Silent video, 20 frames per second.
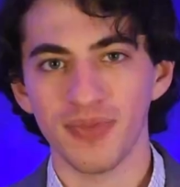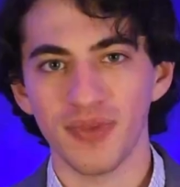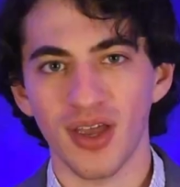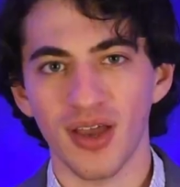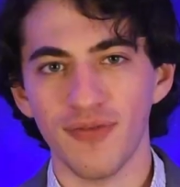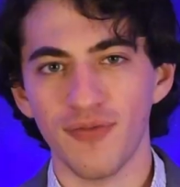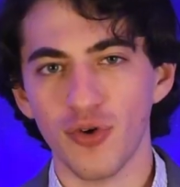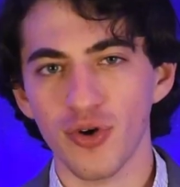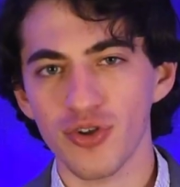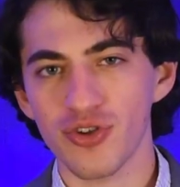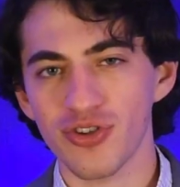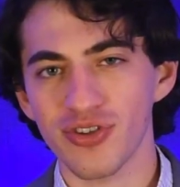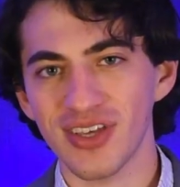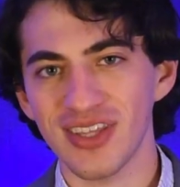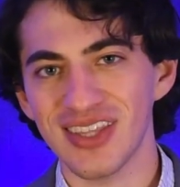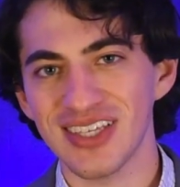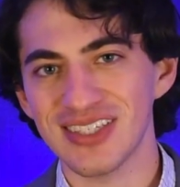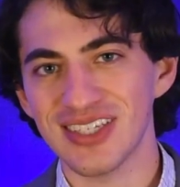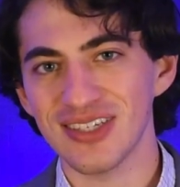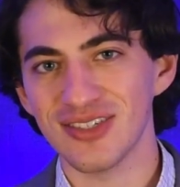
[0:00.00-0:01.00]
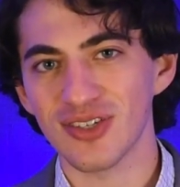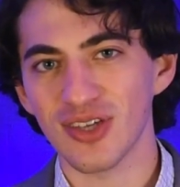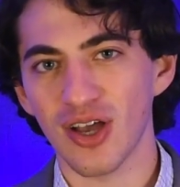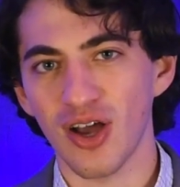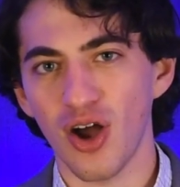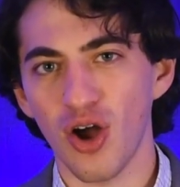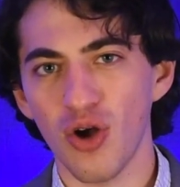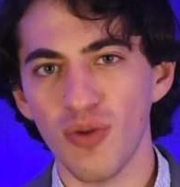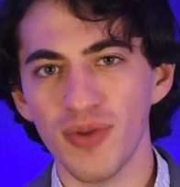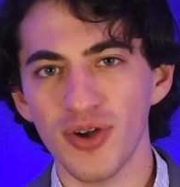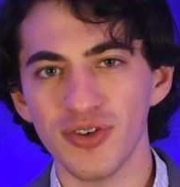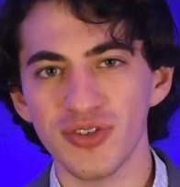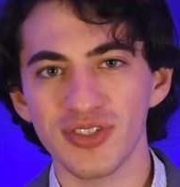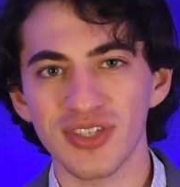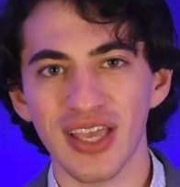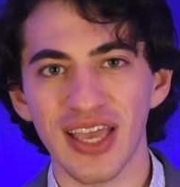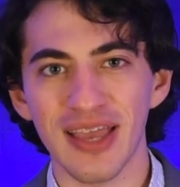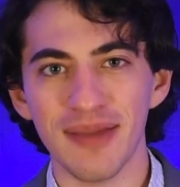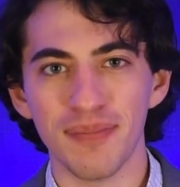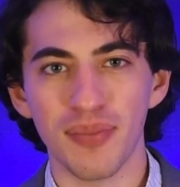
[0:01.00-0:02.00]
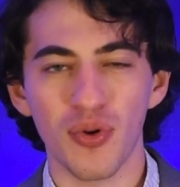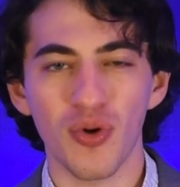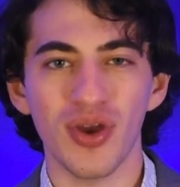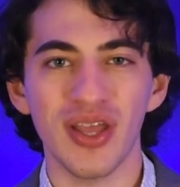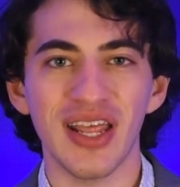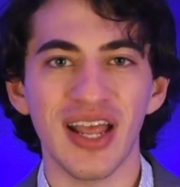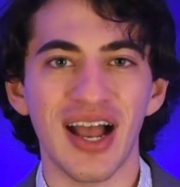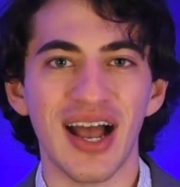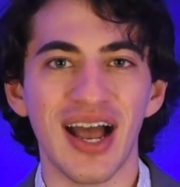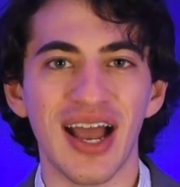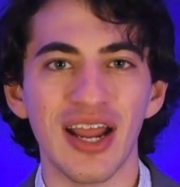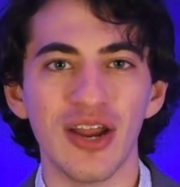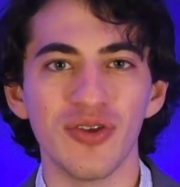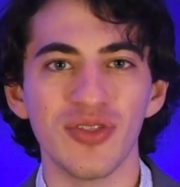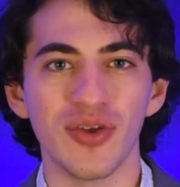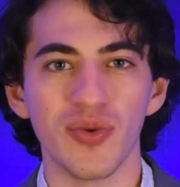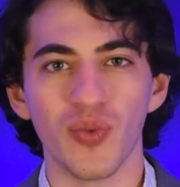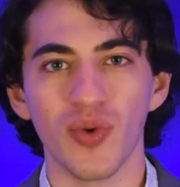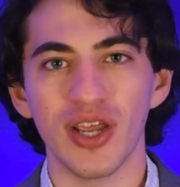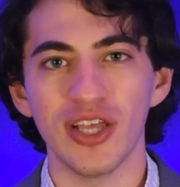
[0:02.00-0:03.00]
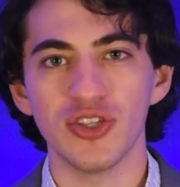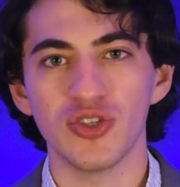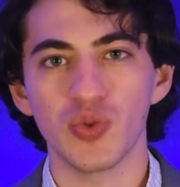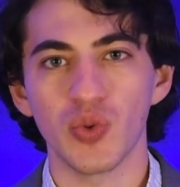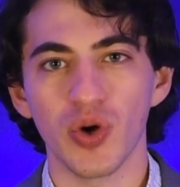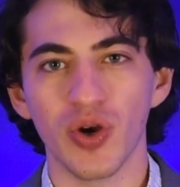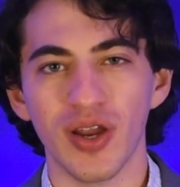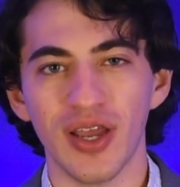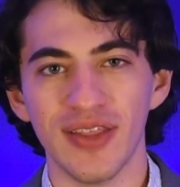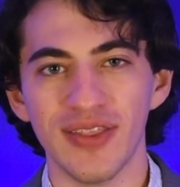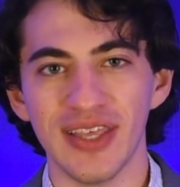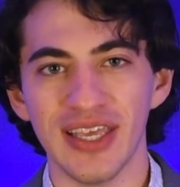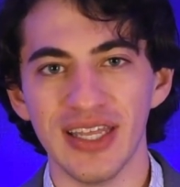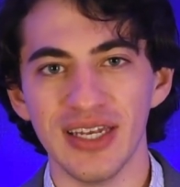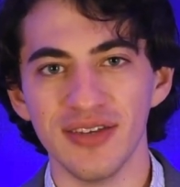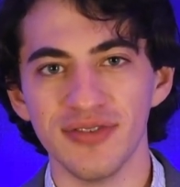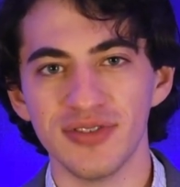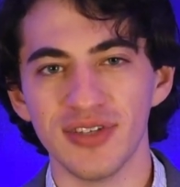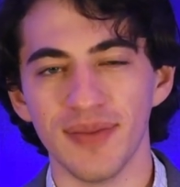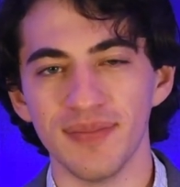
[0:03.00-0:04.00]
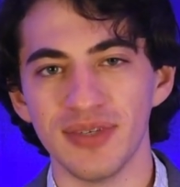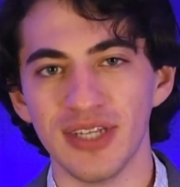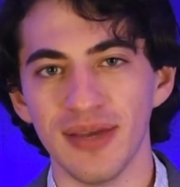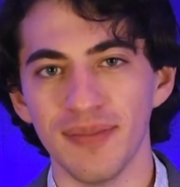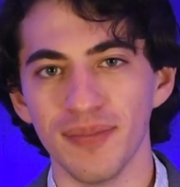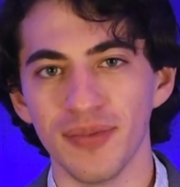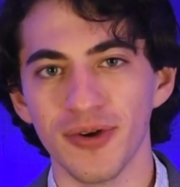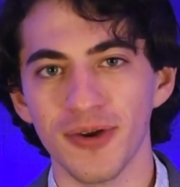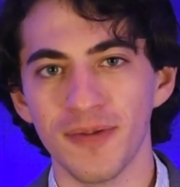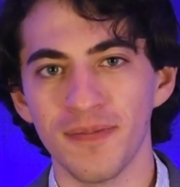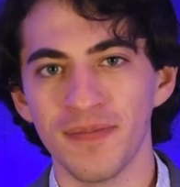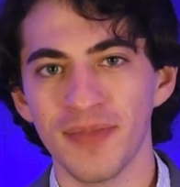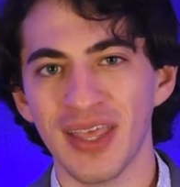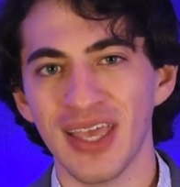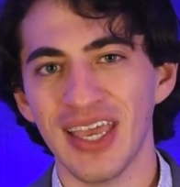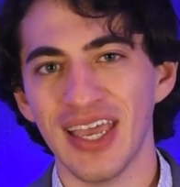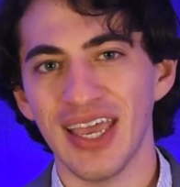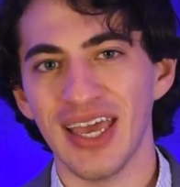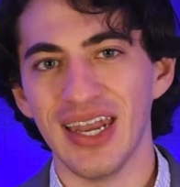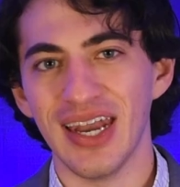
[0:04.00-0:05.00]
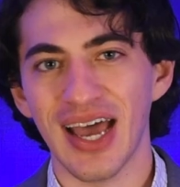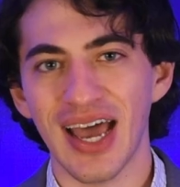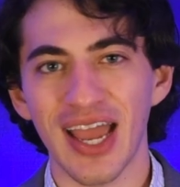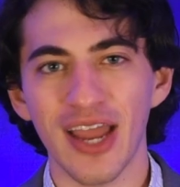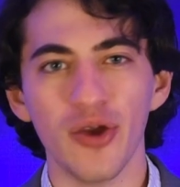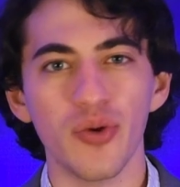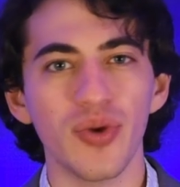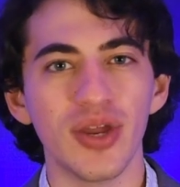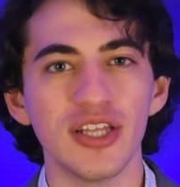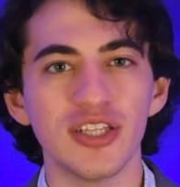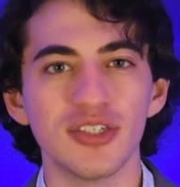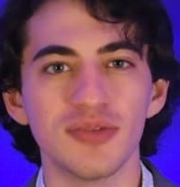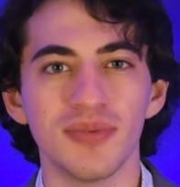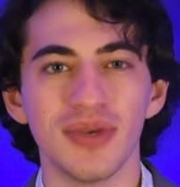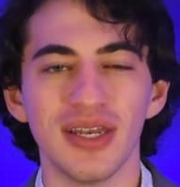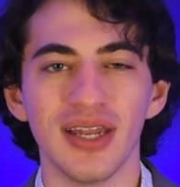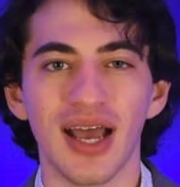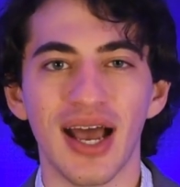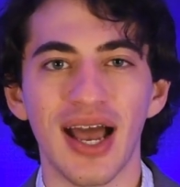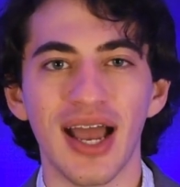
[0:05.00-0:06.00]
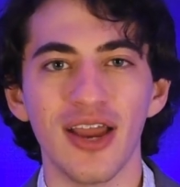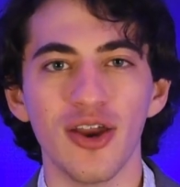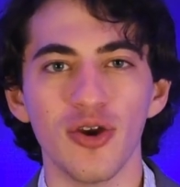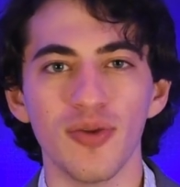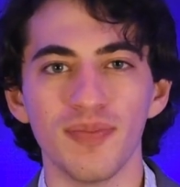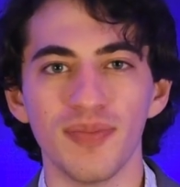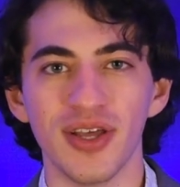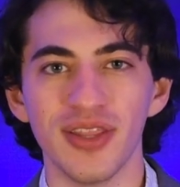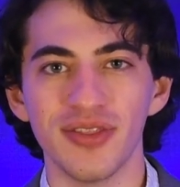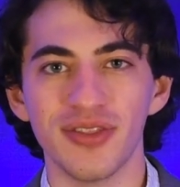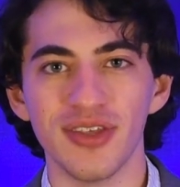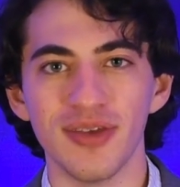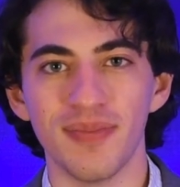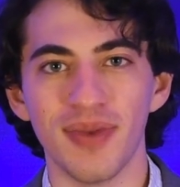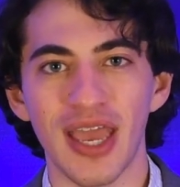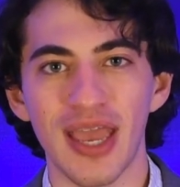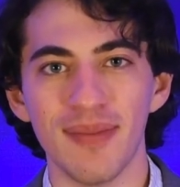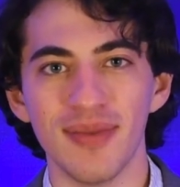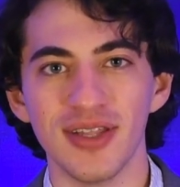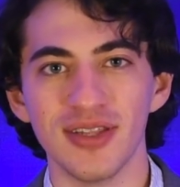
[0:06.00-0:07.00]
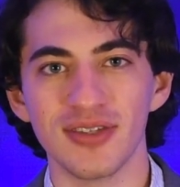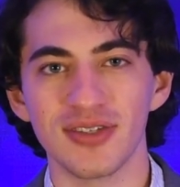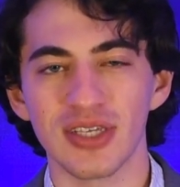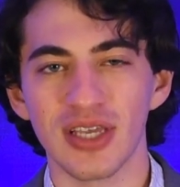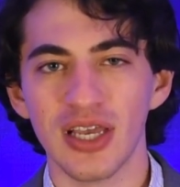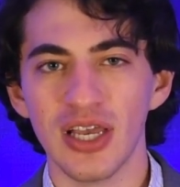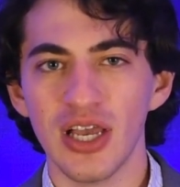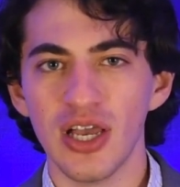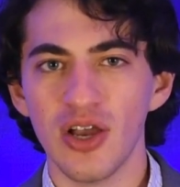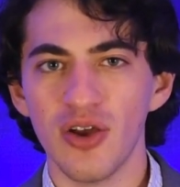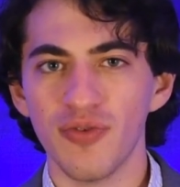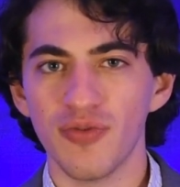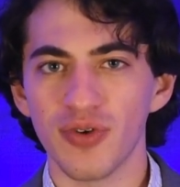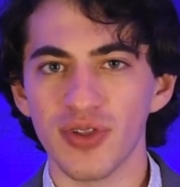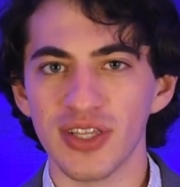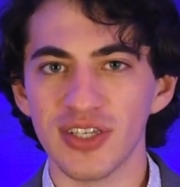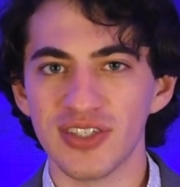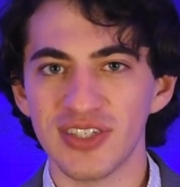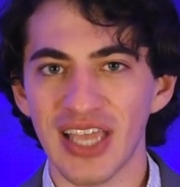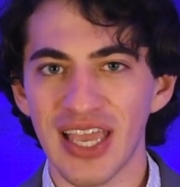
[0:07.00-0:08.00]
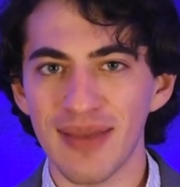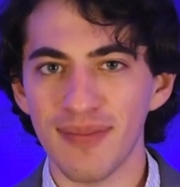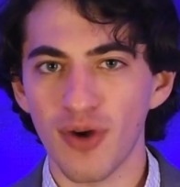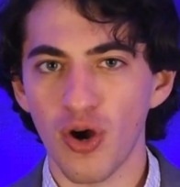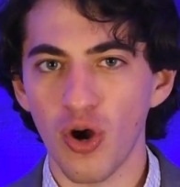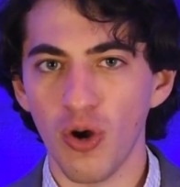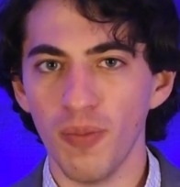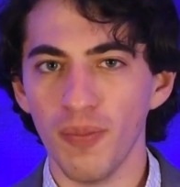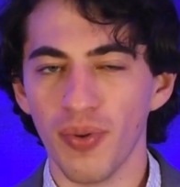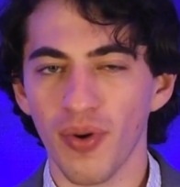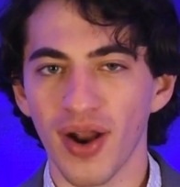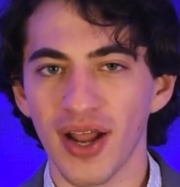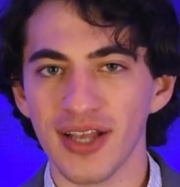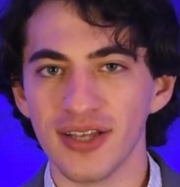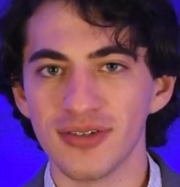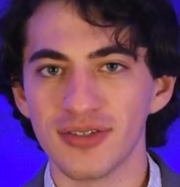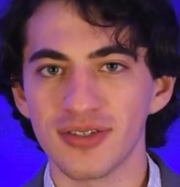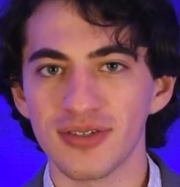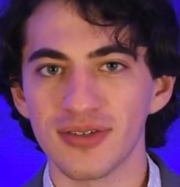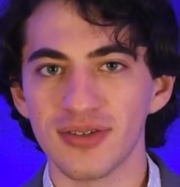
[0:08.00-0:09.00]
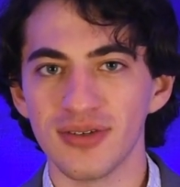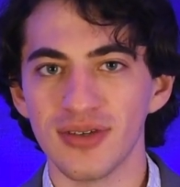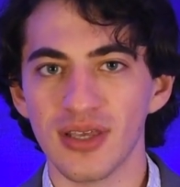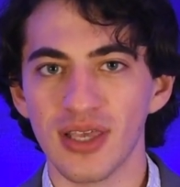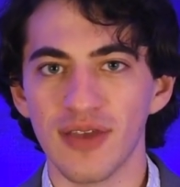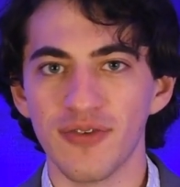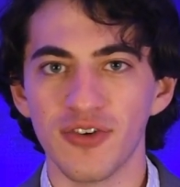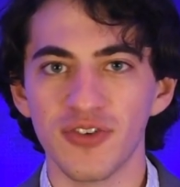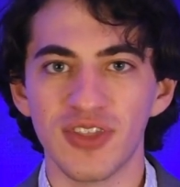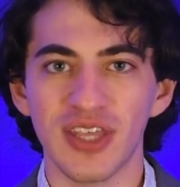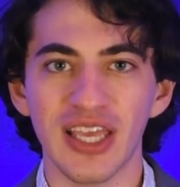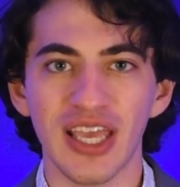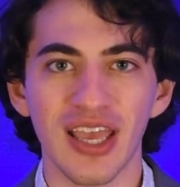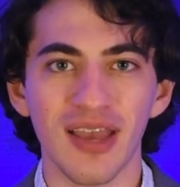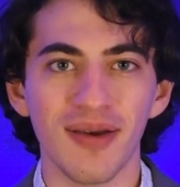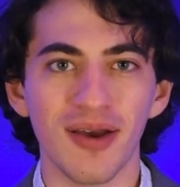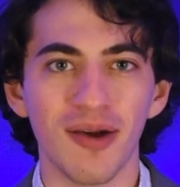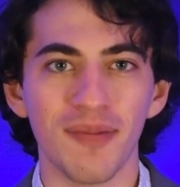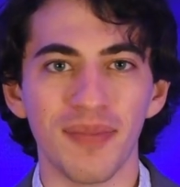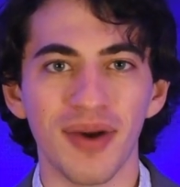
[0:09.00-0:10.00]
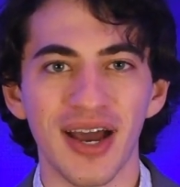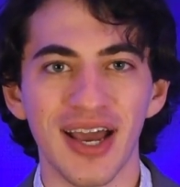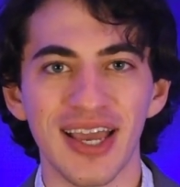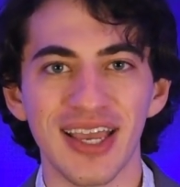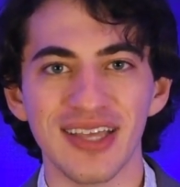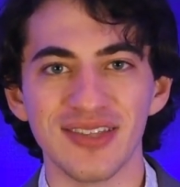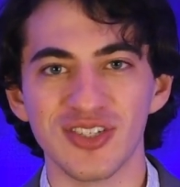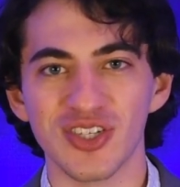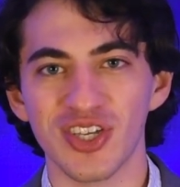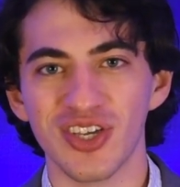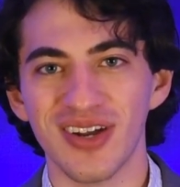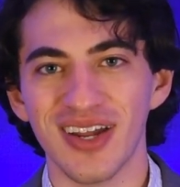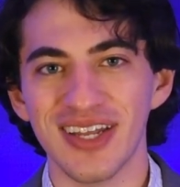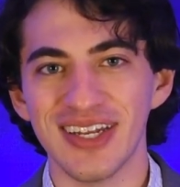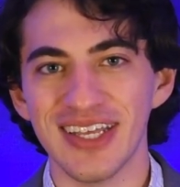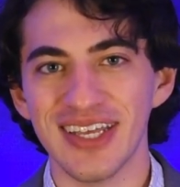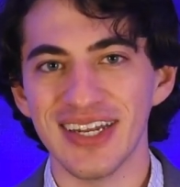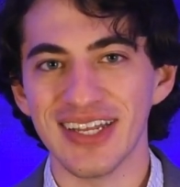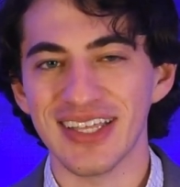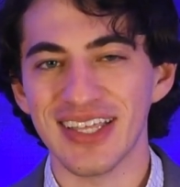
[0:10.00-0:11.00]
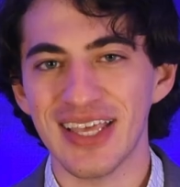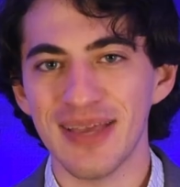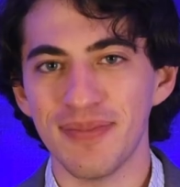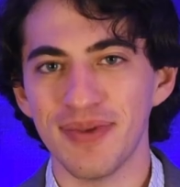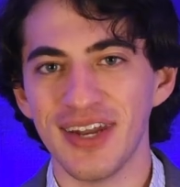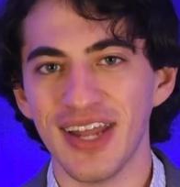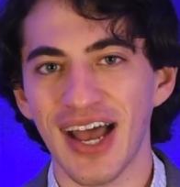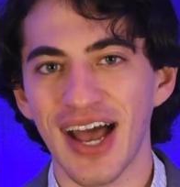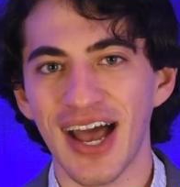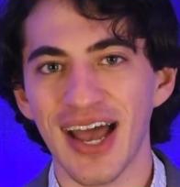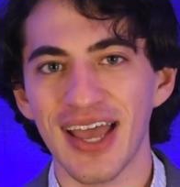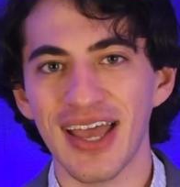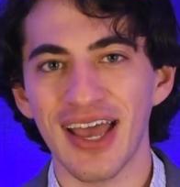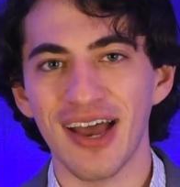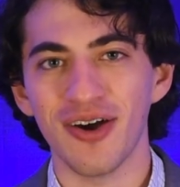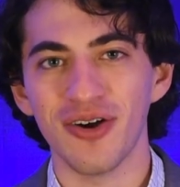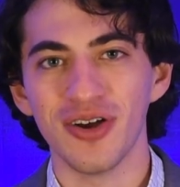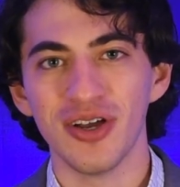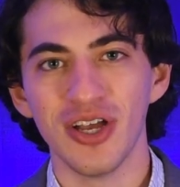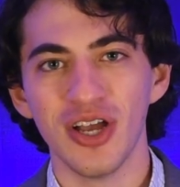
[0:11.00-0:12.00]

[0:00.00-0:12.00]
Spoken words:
Unfortunately, this is almost a point higher than rates were at the end of September, and higher rates mean higher monthly payments for the same home price. If you're thinking about buying, it's a good idea to keep an eye out